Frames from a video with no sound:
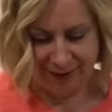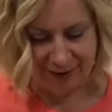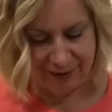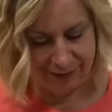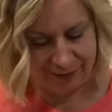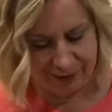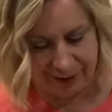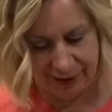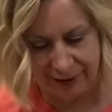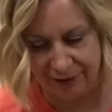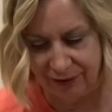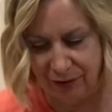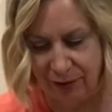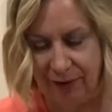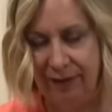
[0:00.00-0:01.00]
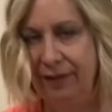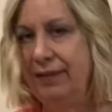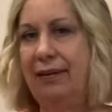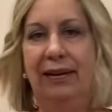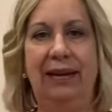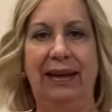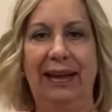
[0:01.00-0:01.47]
All right, so this is
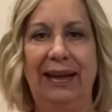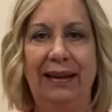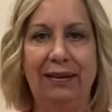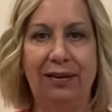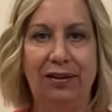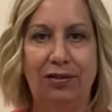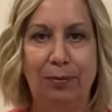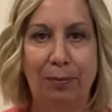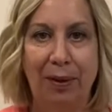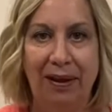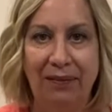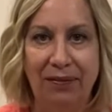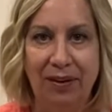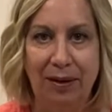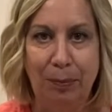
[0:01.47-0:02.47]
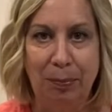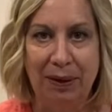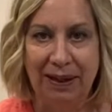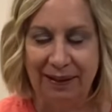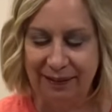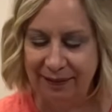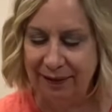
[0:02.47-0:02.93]
an English muffin
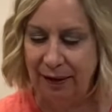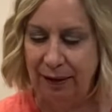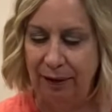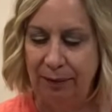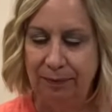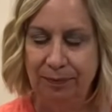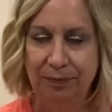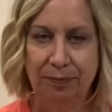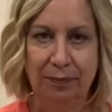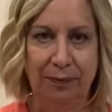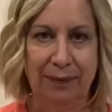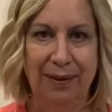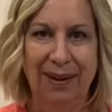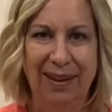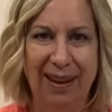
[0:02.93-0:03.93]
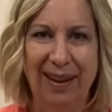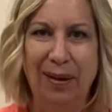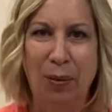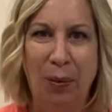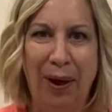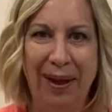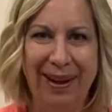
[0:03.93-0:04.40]
pizza.
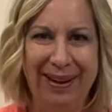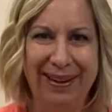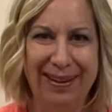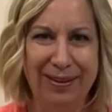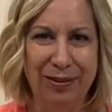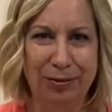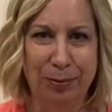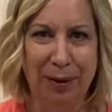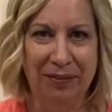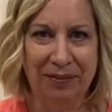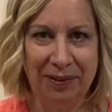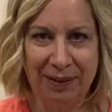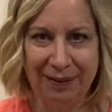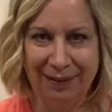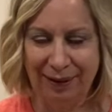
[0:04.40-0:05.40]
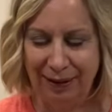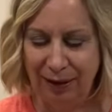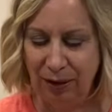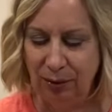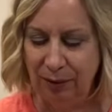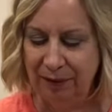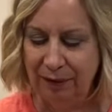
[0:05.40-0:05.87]
What? English muffins? I
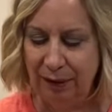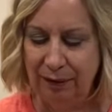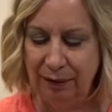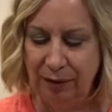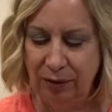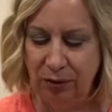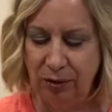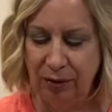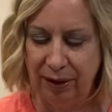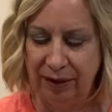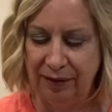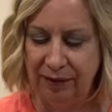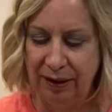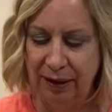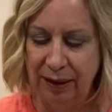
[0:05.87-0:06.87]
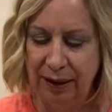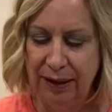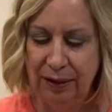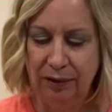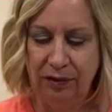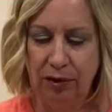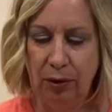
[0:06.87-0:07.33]
know, it sounds a little crazy.
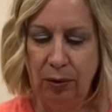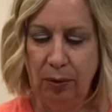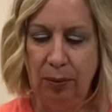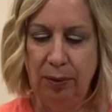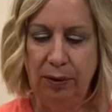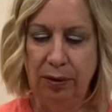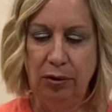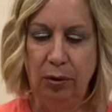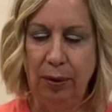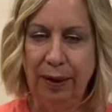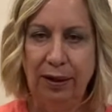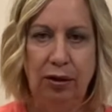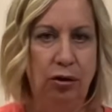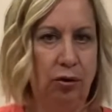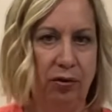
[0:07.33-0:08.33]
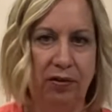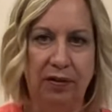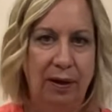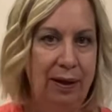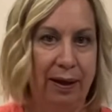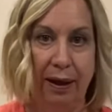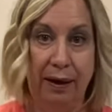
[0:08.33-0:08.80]
So you can use a
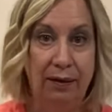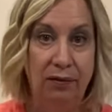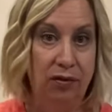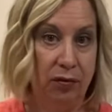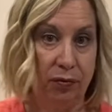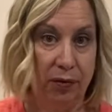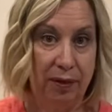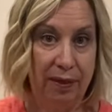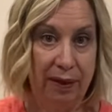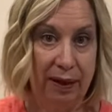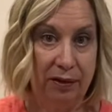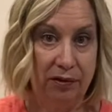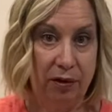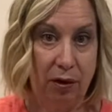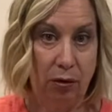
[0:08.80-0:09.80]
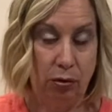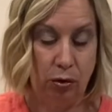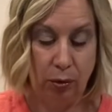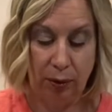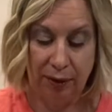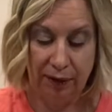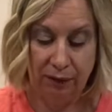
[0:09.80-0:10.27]
lot of different things though. You
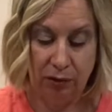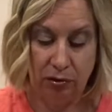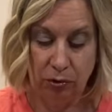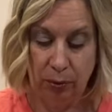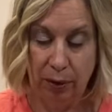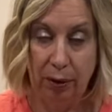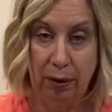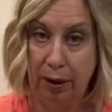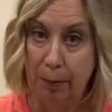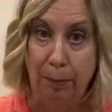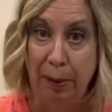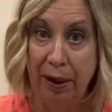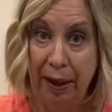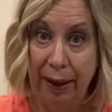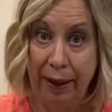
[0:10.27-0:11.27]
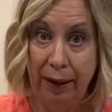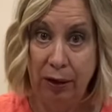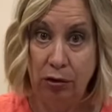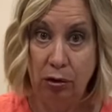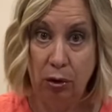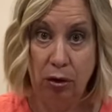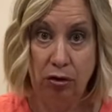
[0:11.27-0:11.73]
could even do it on a bun.
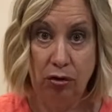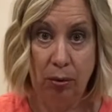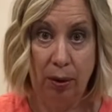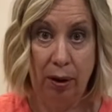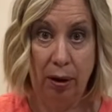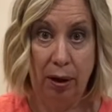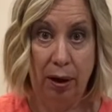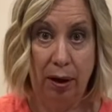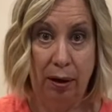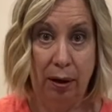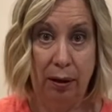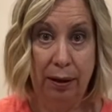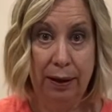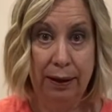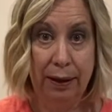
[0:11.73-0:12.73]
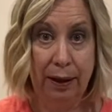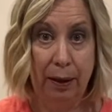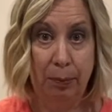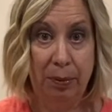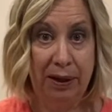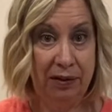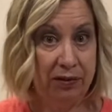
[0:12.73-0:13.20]
You could do it on a
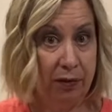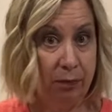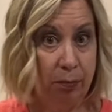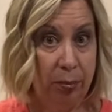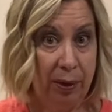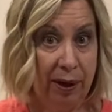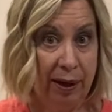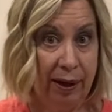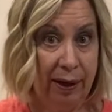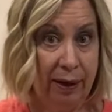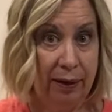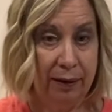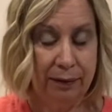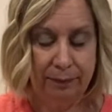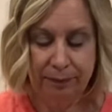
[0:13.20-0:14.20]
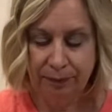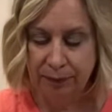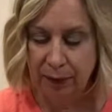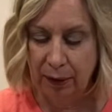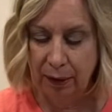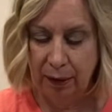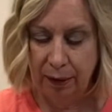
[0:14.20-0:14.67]
piece of bread.
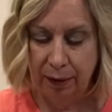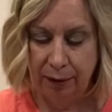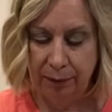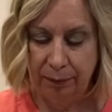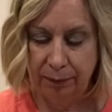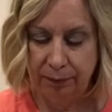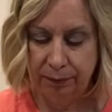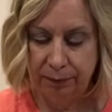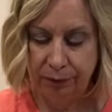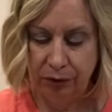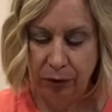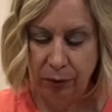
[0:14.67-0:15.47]
You